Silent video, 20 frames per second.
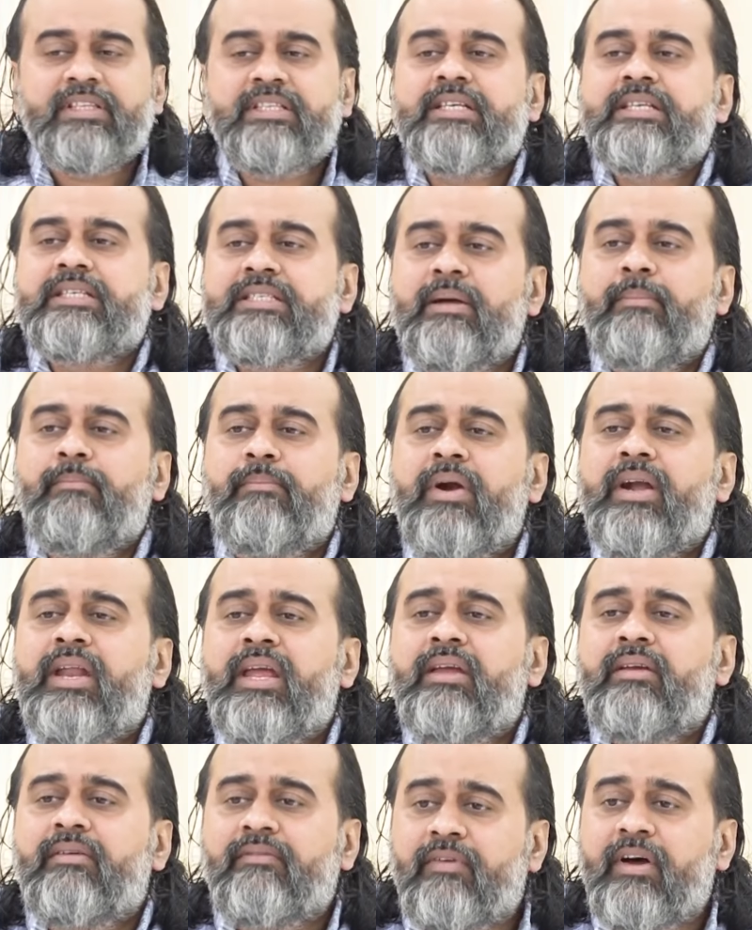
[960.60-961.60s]
with
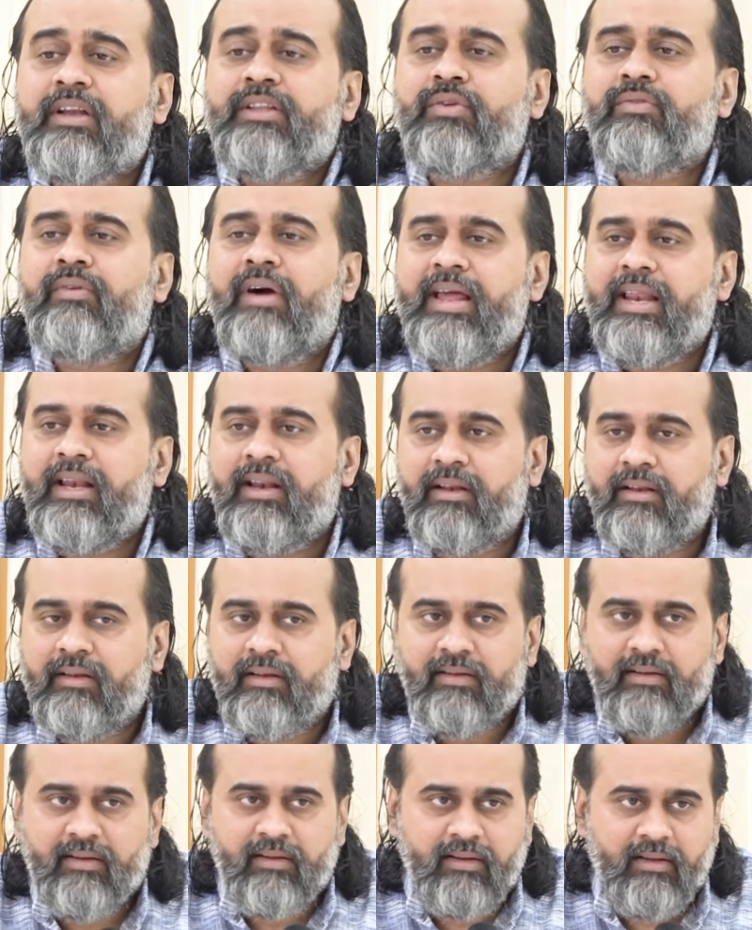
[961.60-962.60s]
somebody worthwhile,
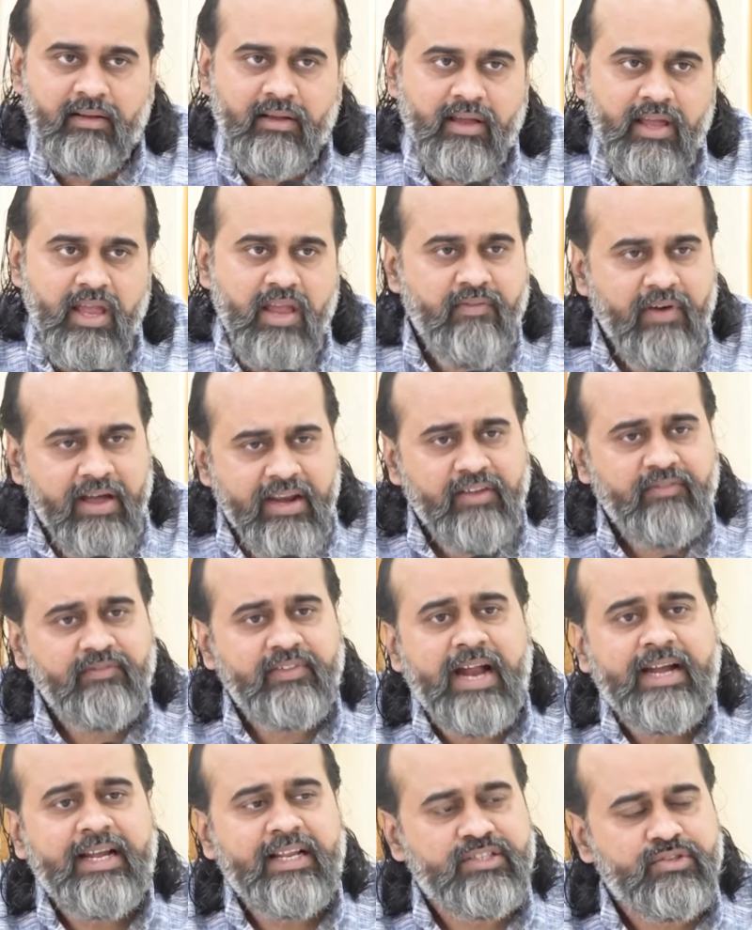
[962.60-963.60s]
even if
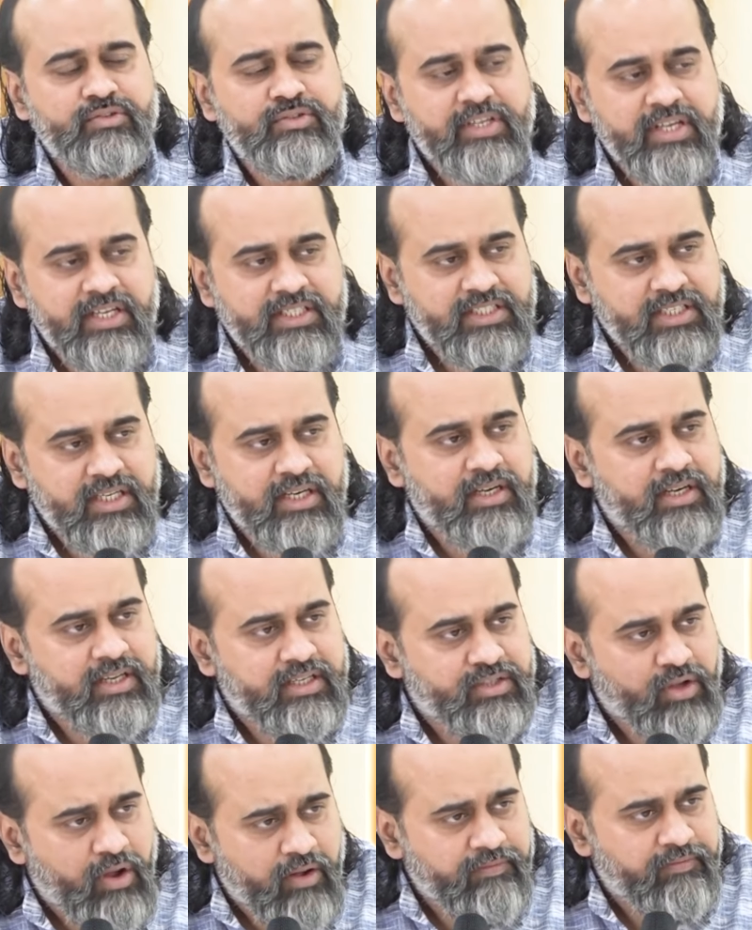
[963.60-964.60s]
that association
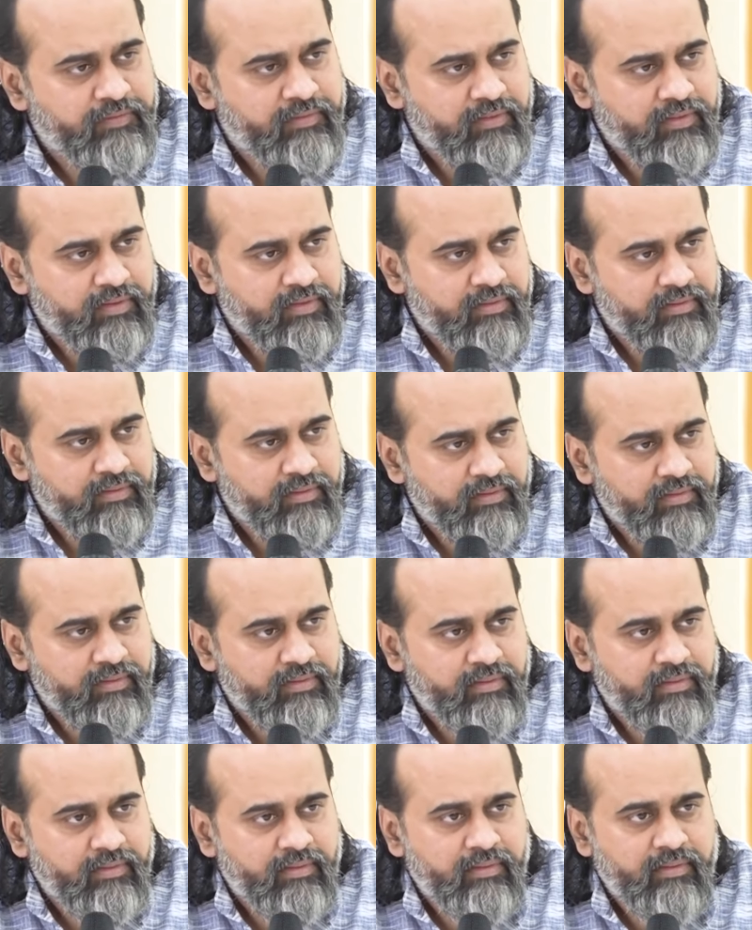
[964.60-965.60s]
is of
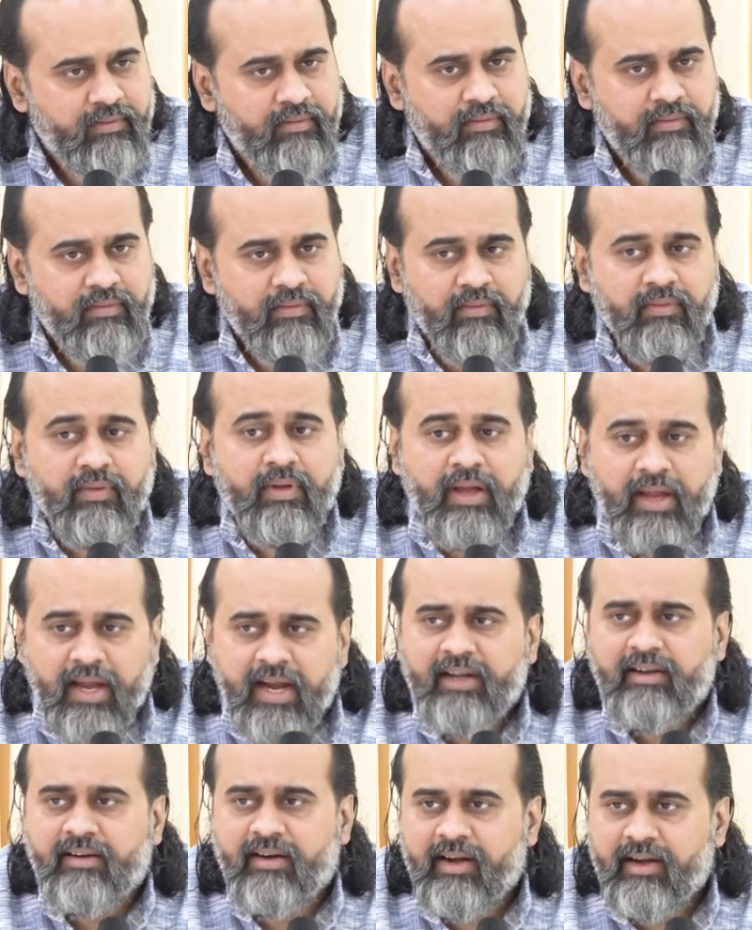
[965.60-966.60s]

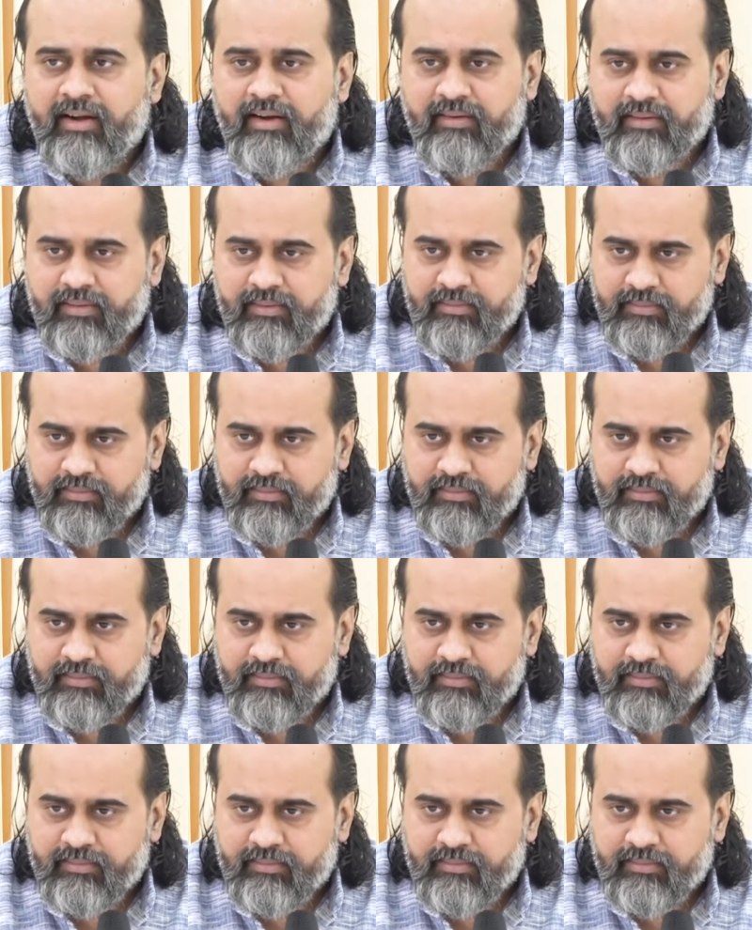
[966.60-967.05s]
hatred.